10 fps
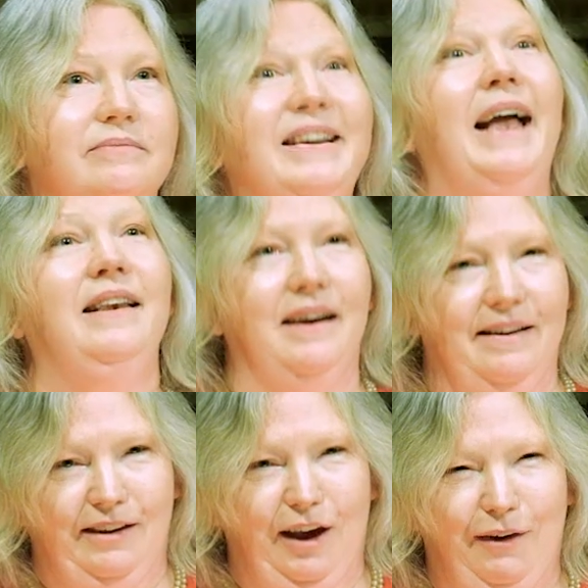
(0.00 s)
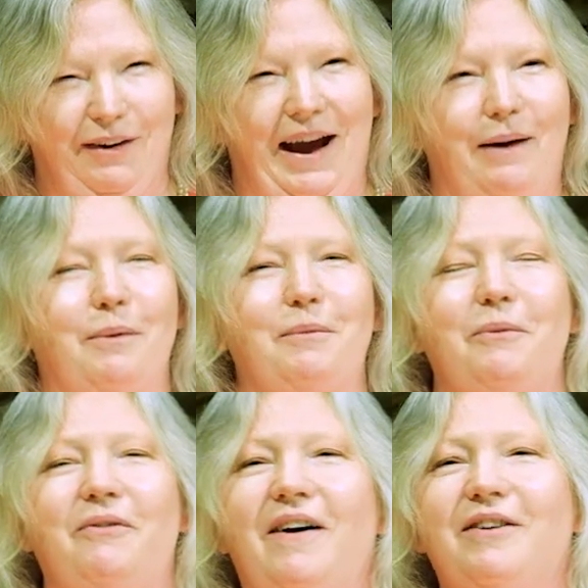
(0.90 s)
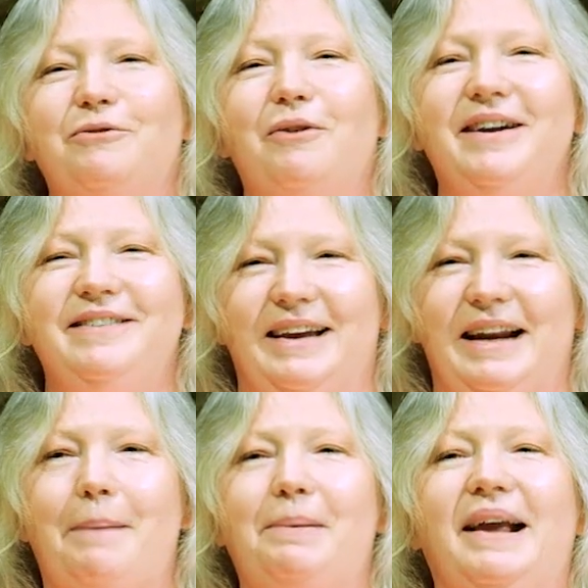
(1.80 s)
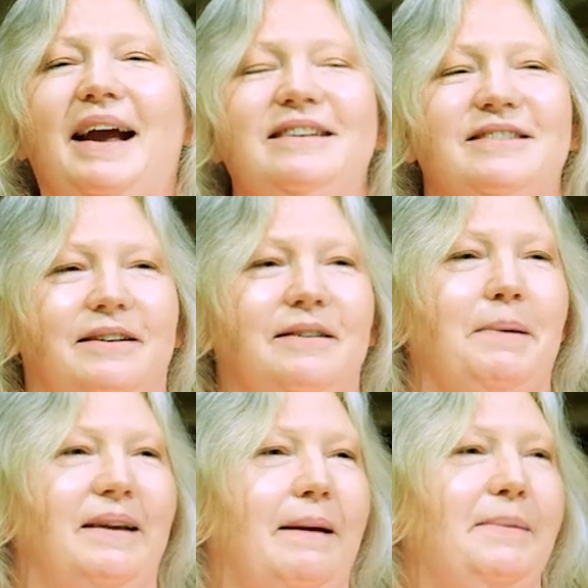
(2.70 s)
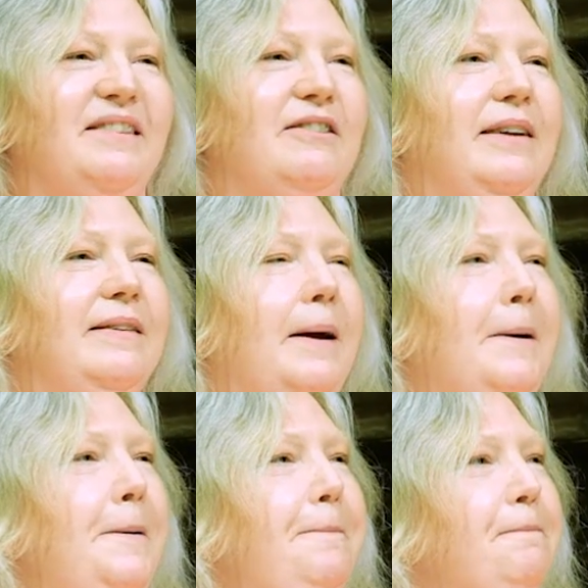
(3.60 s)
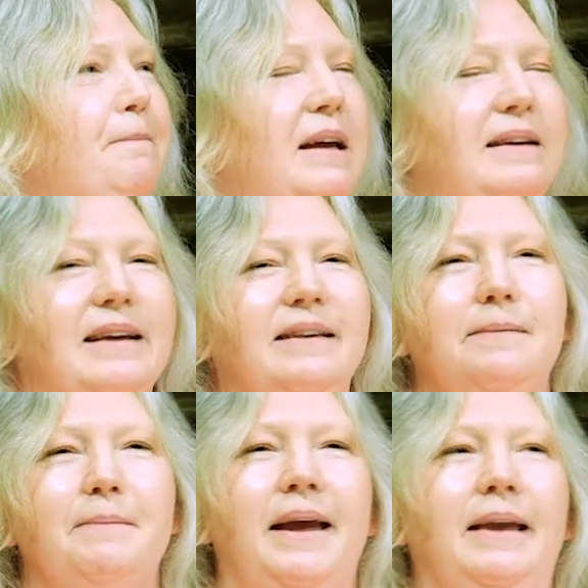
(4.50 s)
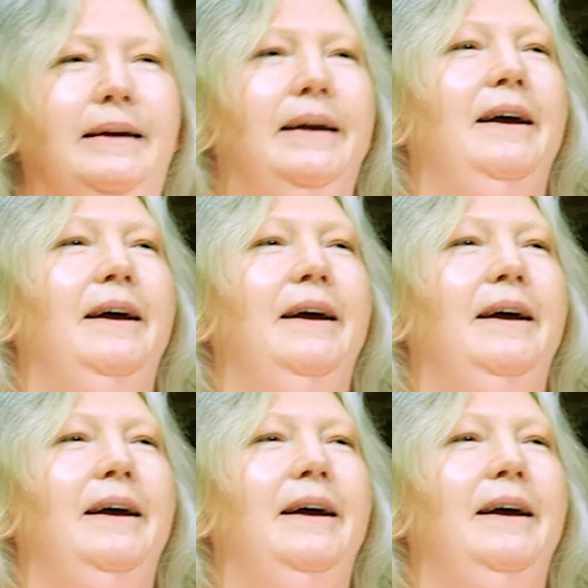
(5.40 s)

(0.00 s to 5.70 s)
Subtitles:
10 years ago now, when we were first writing an application to be a demonstrator, said to me,